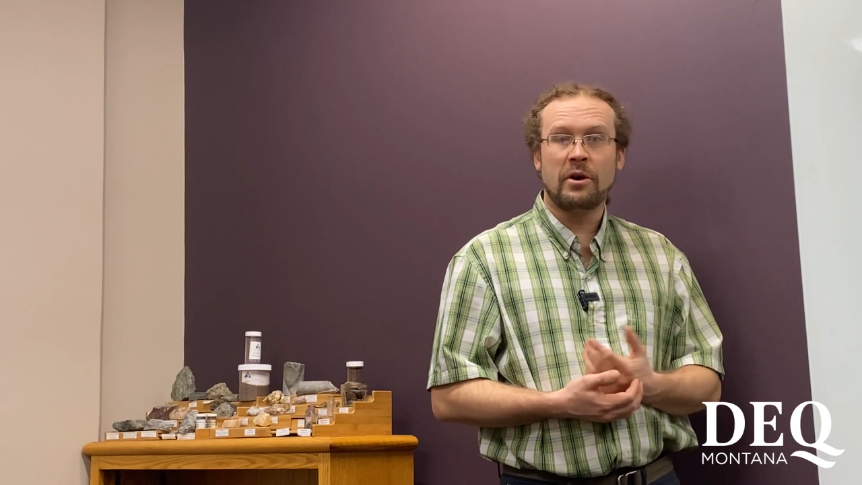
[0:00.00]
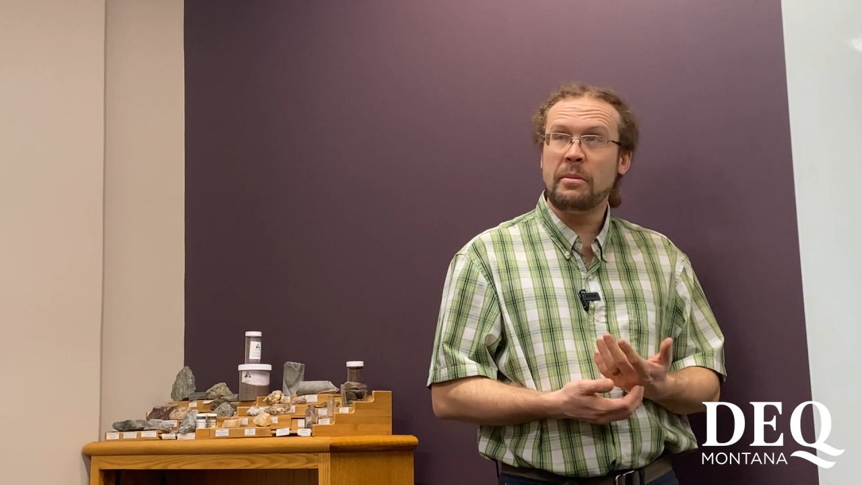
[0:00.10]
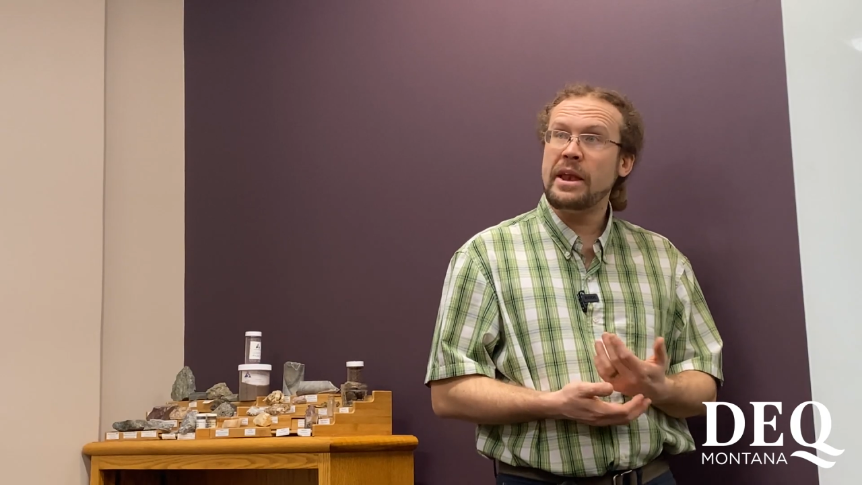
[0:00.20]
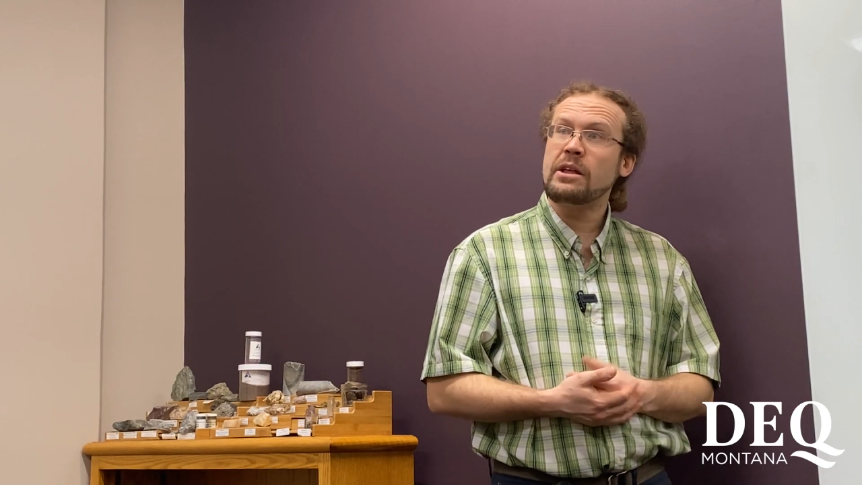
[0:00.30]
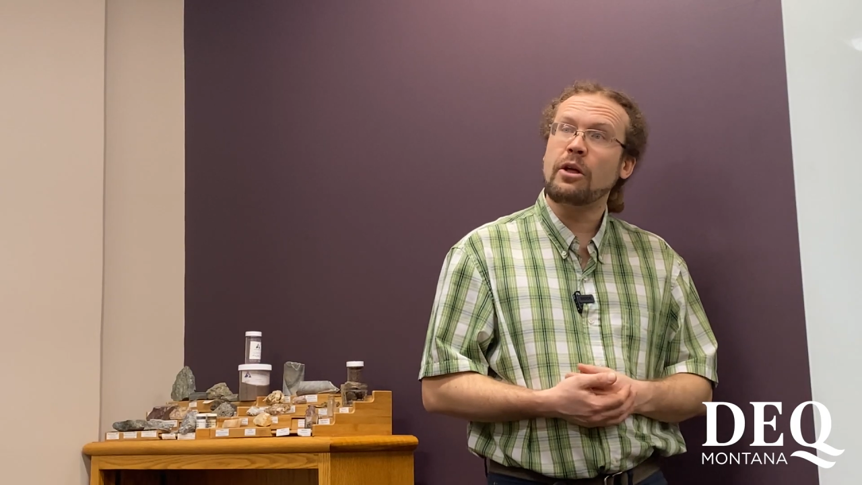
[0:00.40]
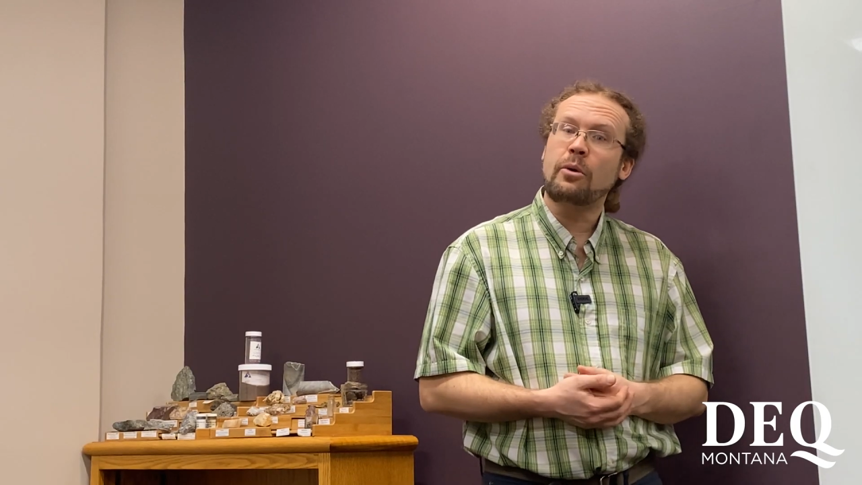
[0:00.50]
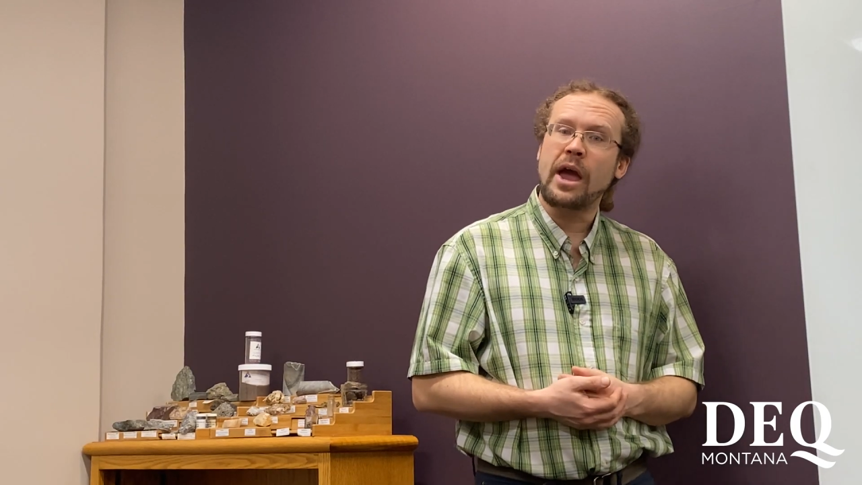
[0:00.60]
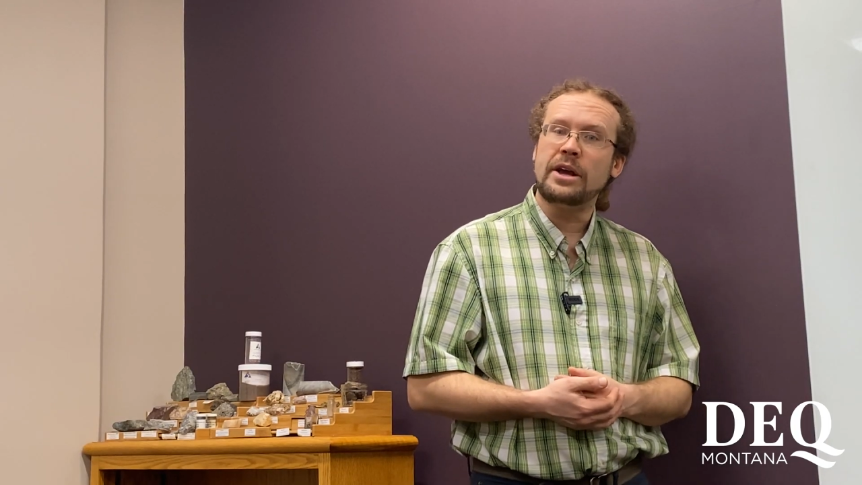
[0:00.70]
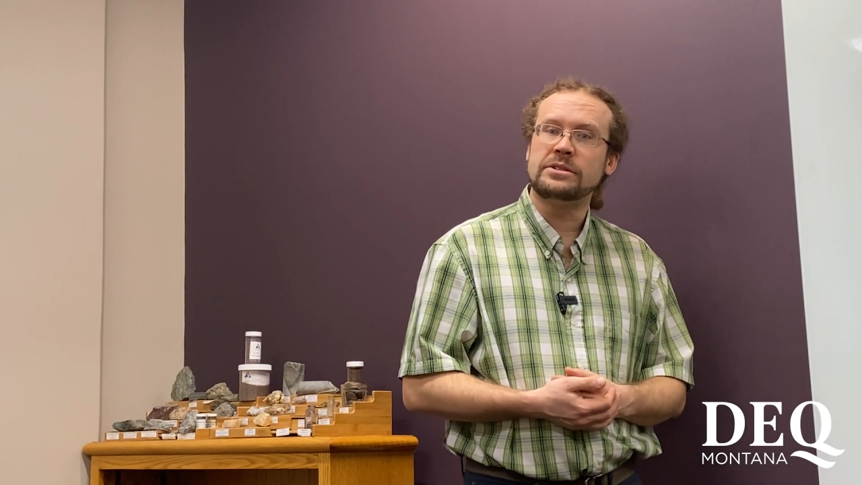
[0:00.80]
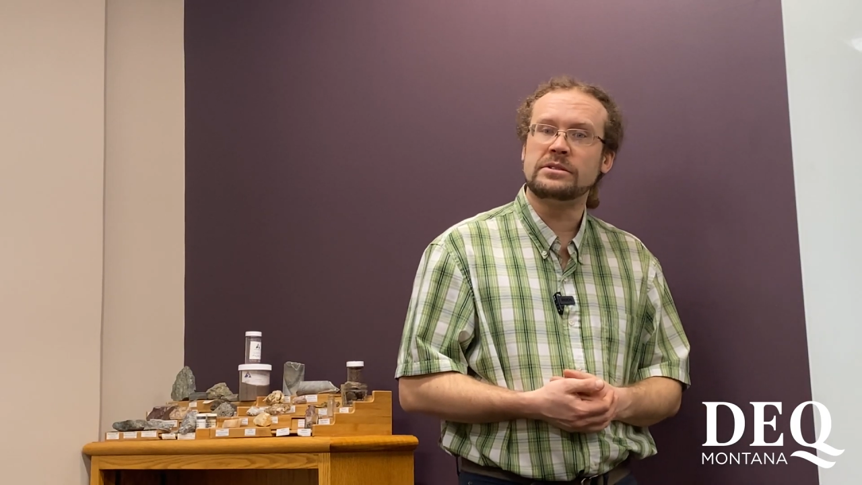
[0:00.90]
There are many
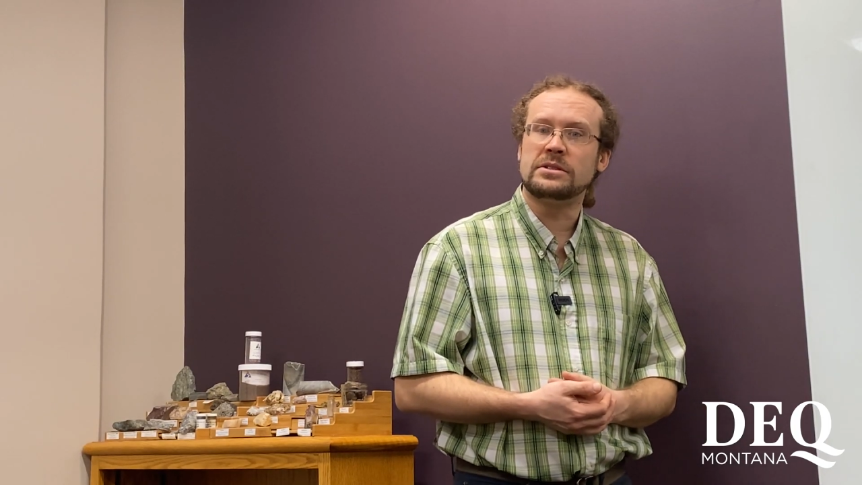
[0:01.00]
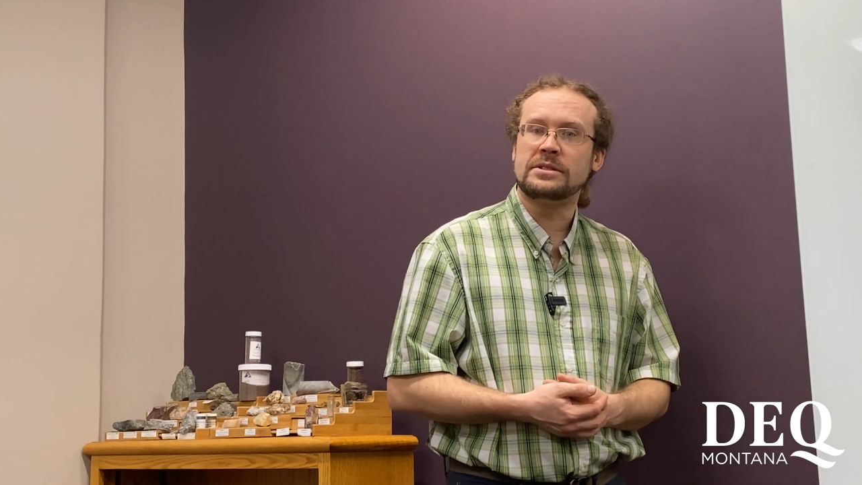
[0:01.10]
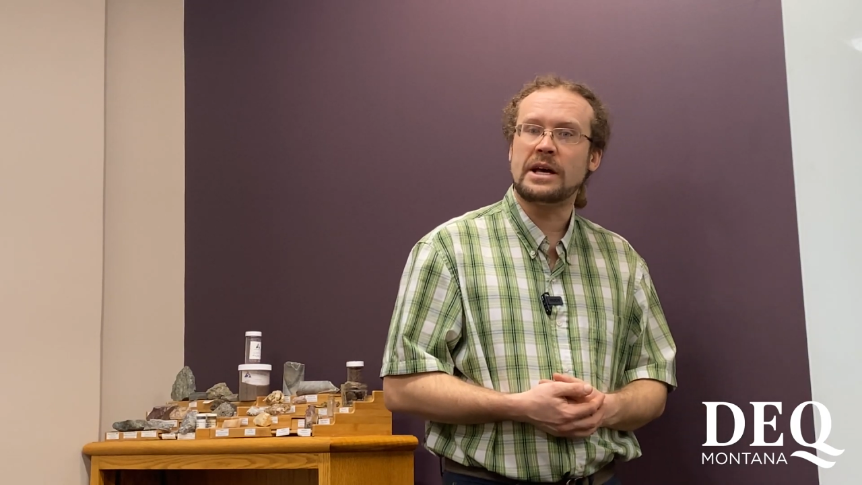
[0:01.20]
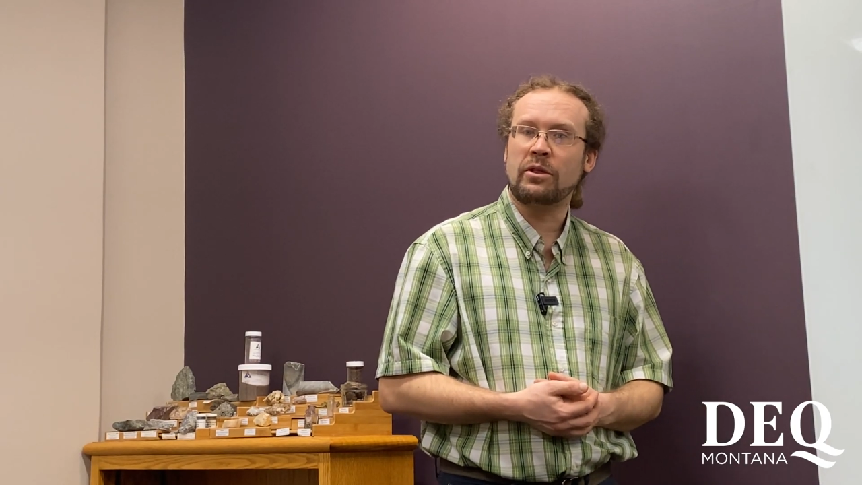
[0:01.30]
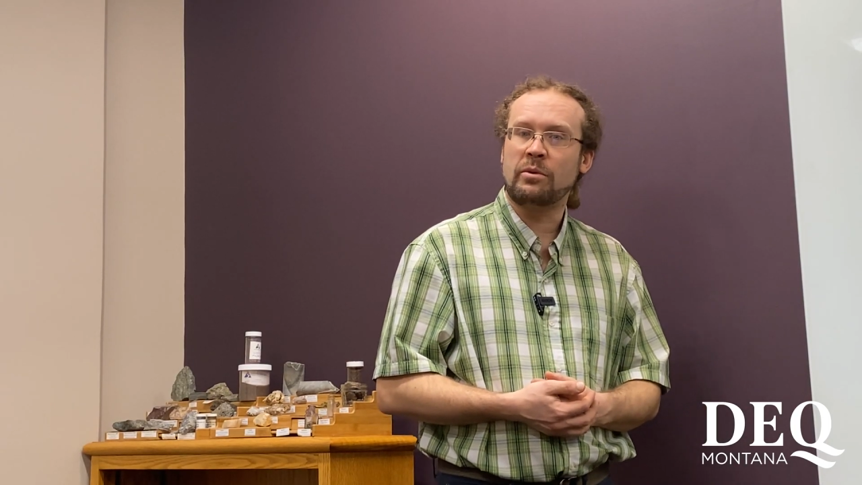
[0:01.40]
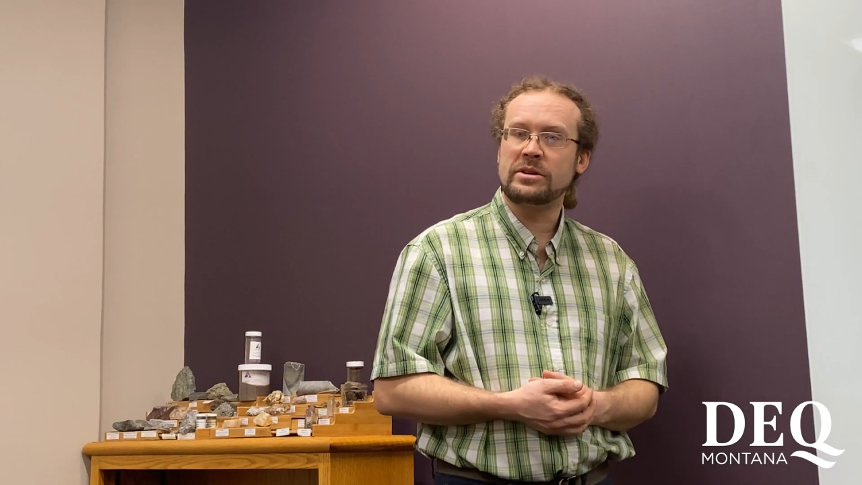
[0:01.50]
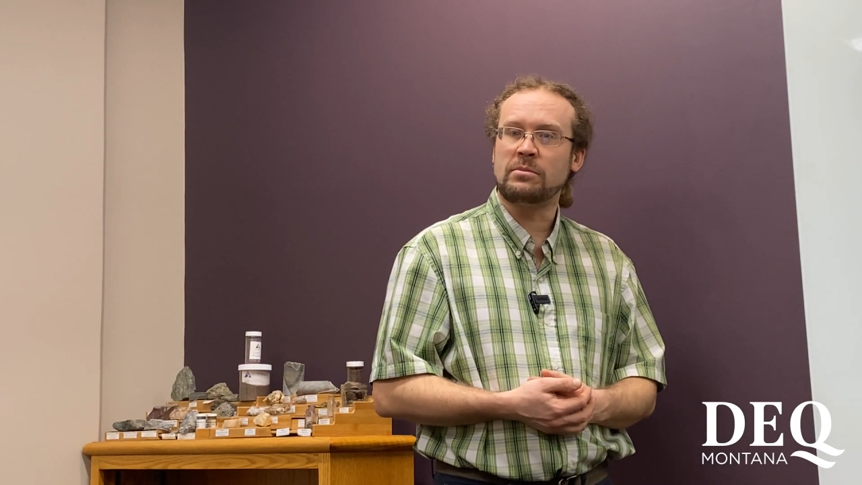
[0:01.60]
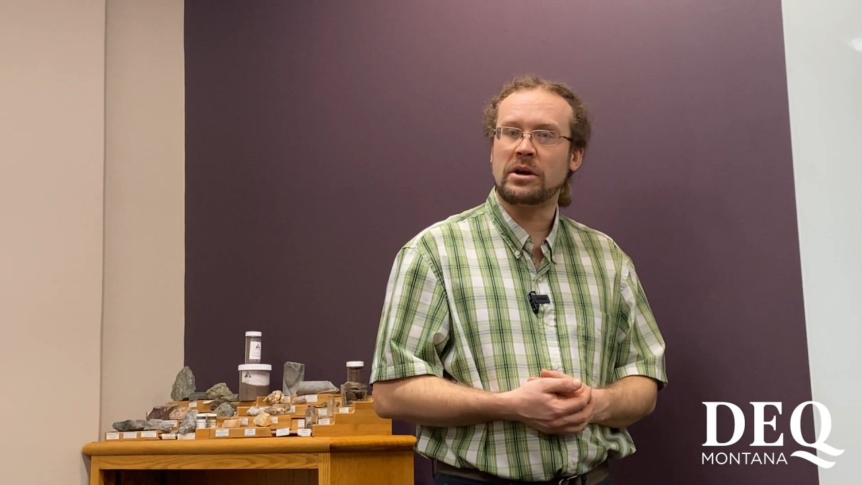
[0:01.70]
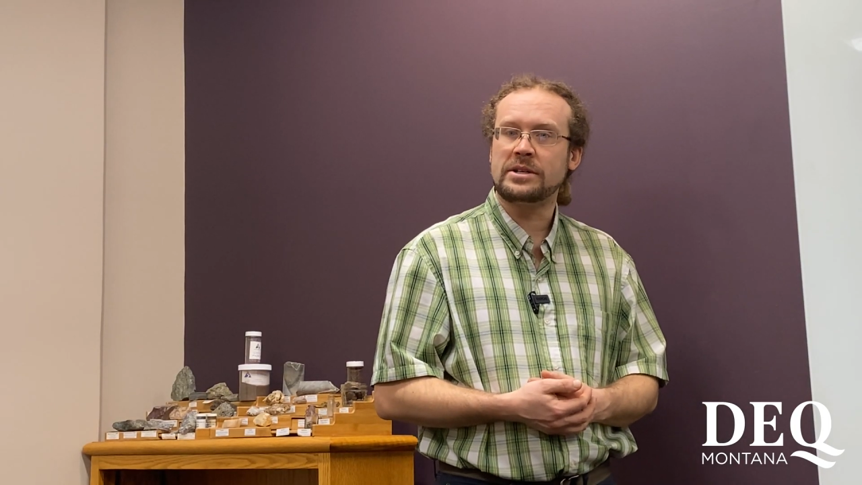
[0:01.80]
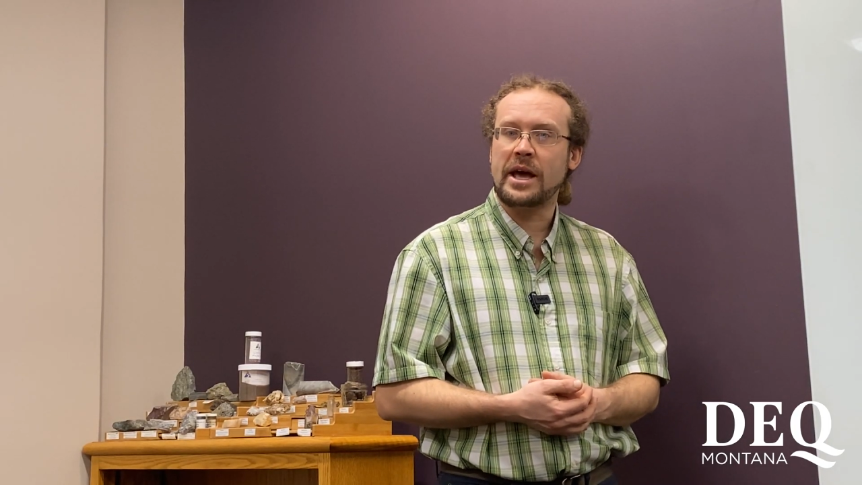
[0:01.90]
locations in
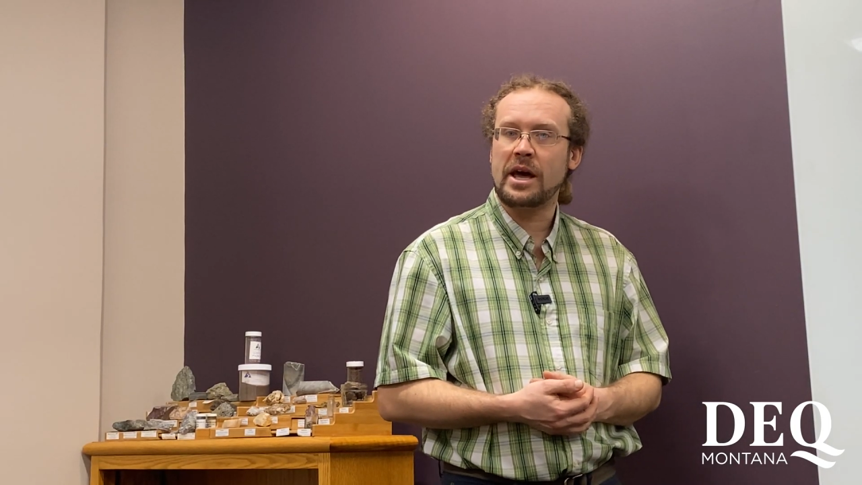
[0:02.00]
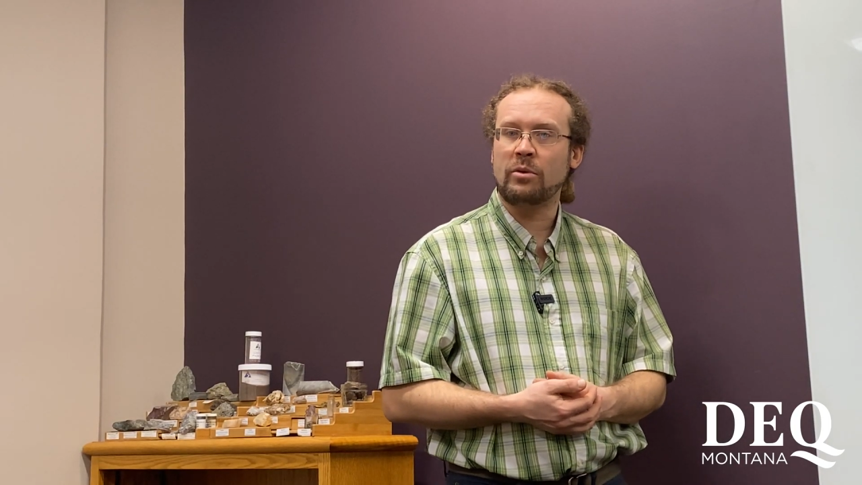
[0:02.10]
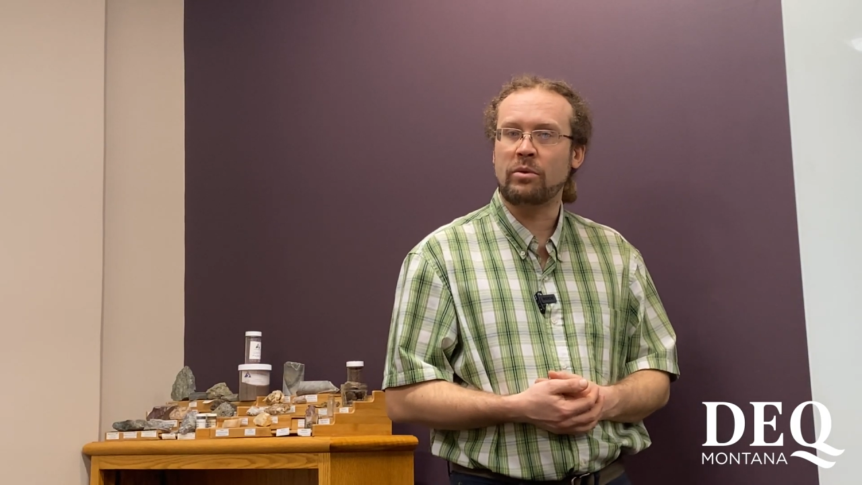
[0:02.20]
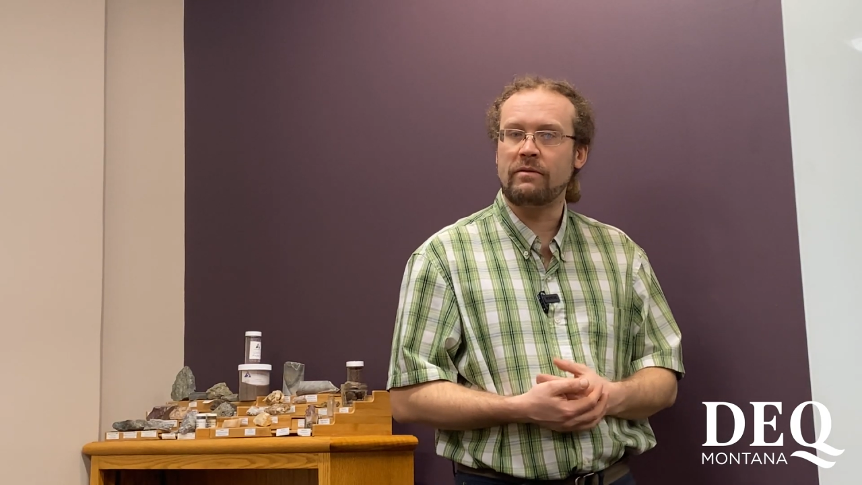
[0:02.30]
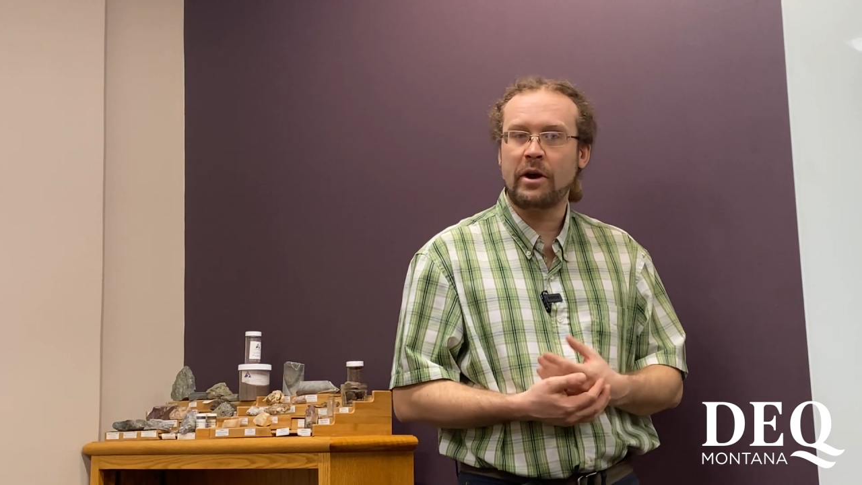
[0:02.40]
southwest Montana